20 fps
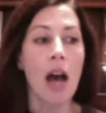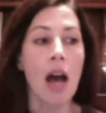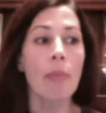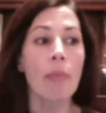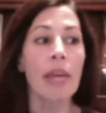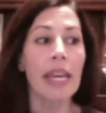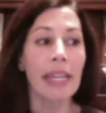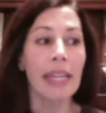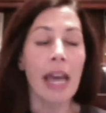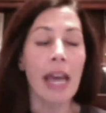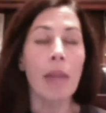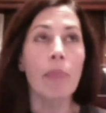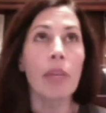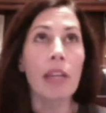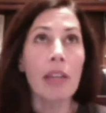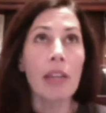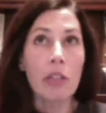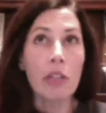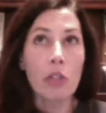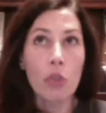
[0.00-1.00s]
It can
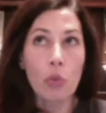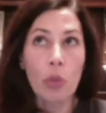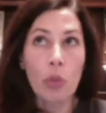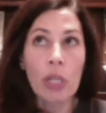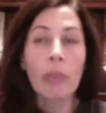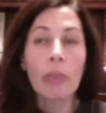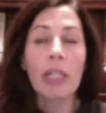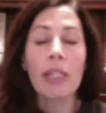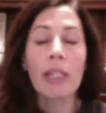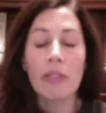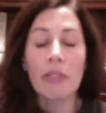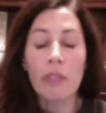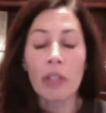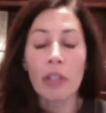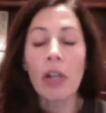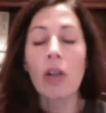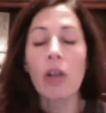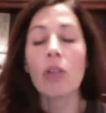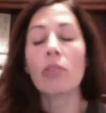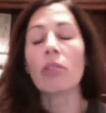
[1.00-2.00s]
be extremely
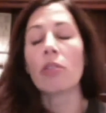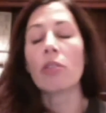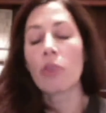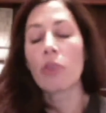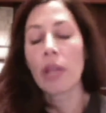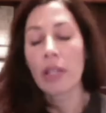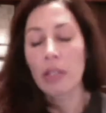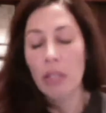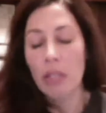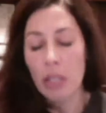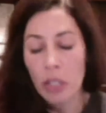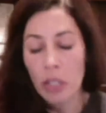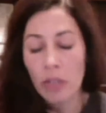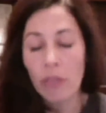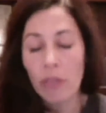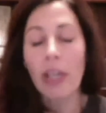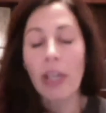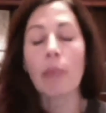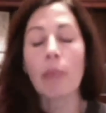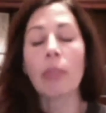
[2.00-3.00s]
difficult to transition
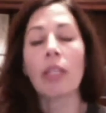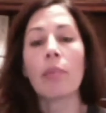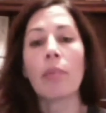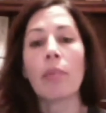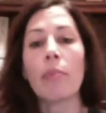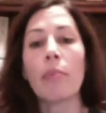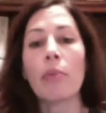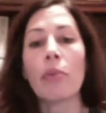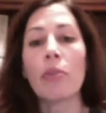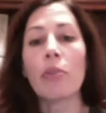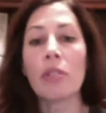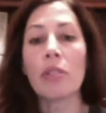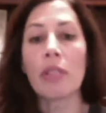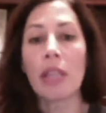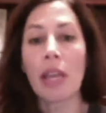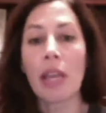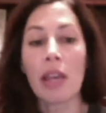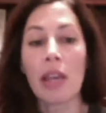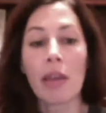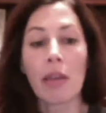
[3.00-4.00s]
family members.
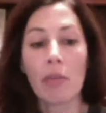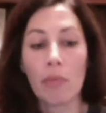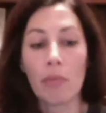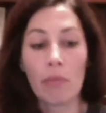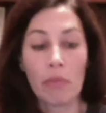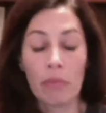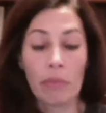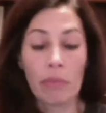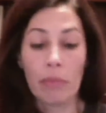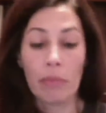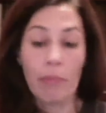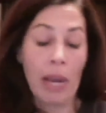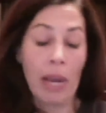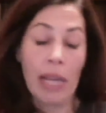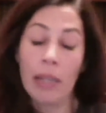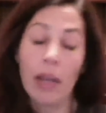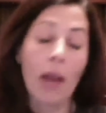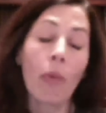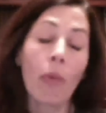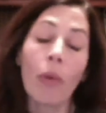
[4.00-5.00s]
They
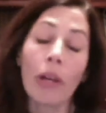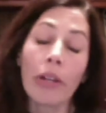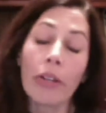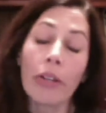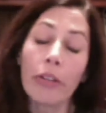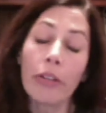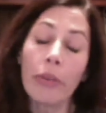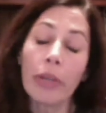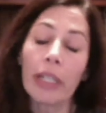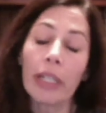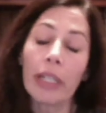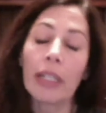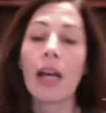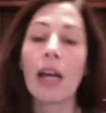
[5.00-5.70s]
might not want to do it.